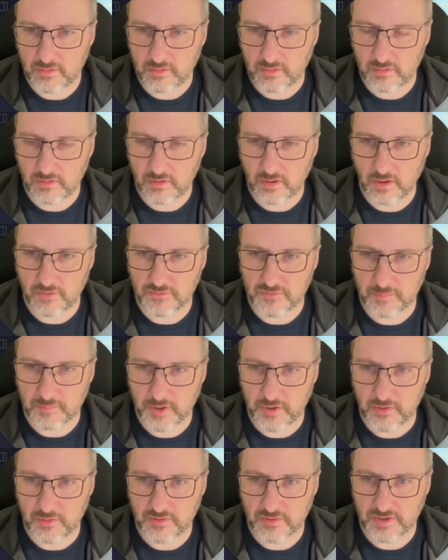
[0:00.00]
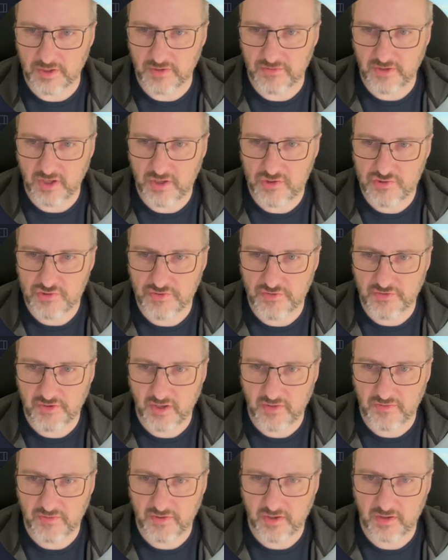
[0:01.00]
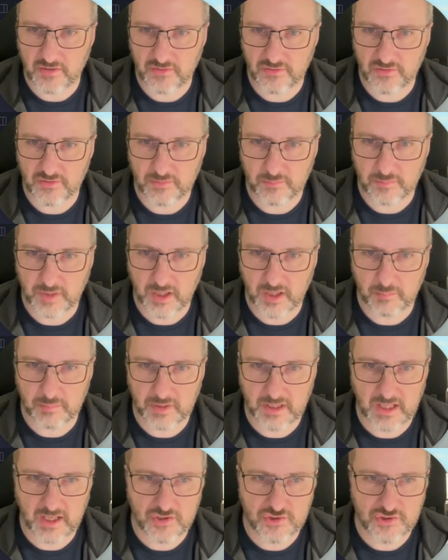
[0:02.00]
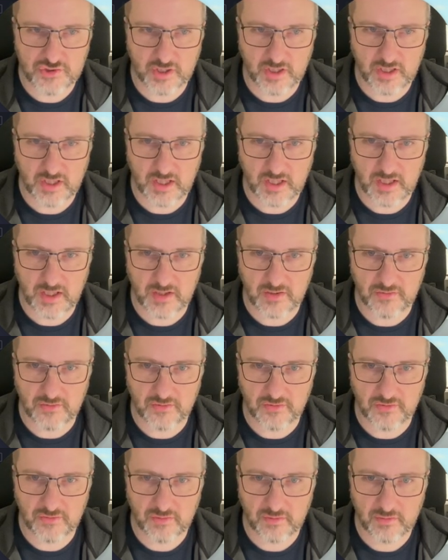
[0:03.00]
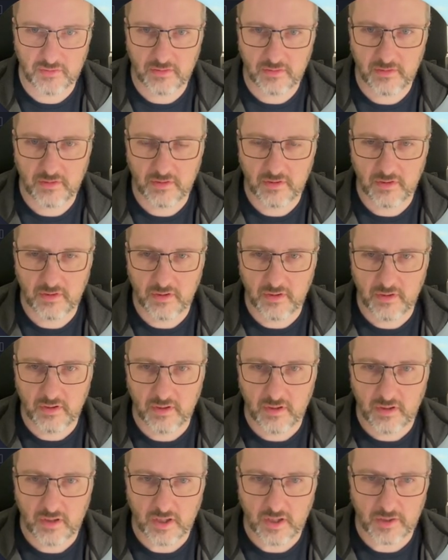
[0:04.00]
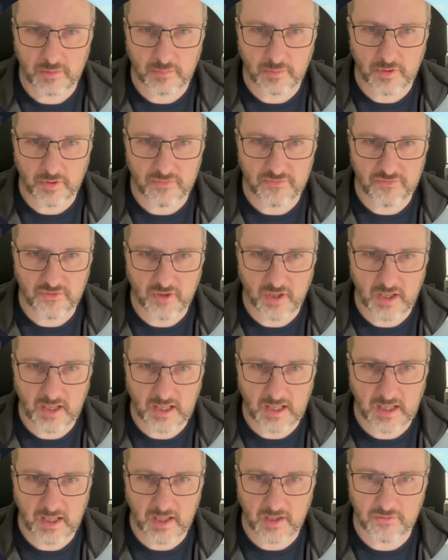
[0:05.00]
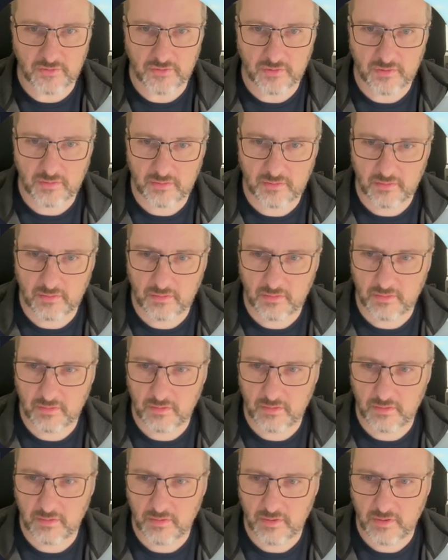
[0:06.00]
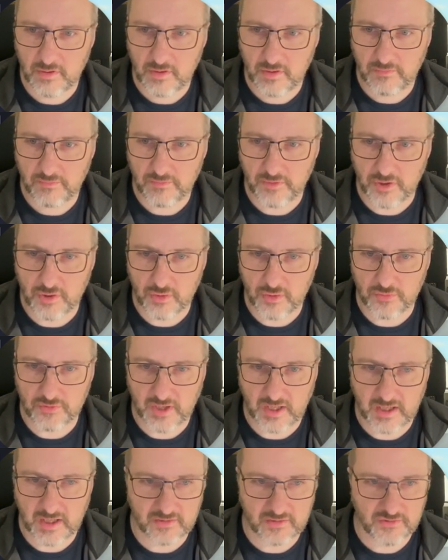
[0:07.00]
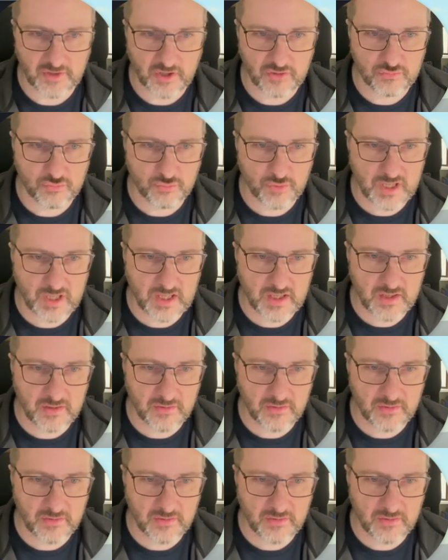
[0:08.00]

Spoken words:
going to go to my organization settings, my application keys, and I'm going to add the user access read